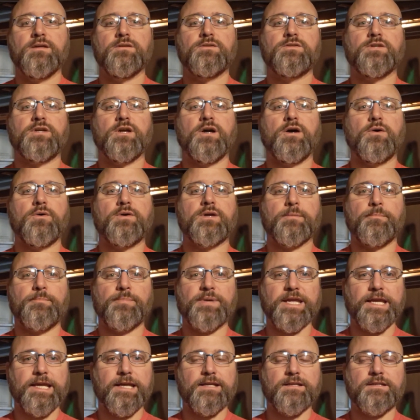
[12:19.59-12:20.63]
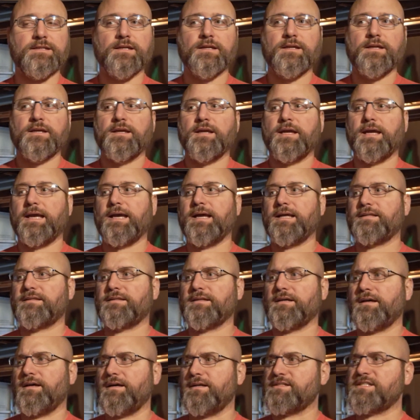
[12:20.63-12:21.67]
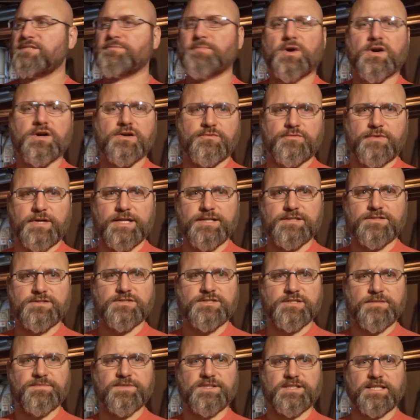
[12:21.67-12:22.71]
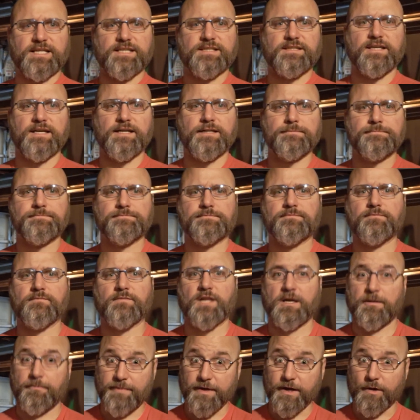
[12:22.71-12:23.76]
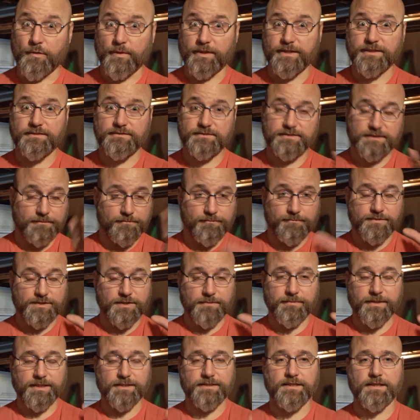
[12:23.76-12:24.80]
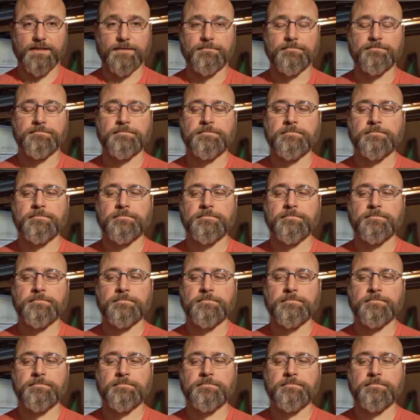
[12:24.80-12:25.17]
to go compete at a Spartan race or something like that. A big one, some big thing.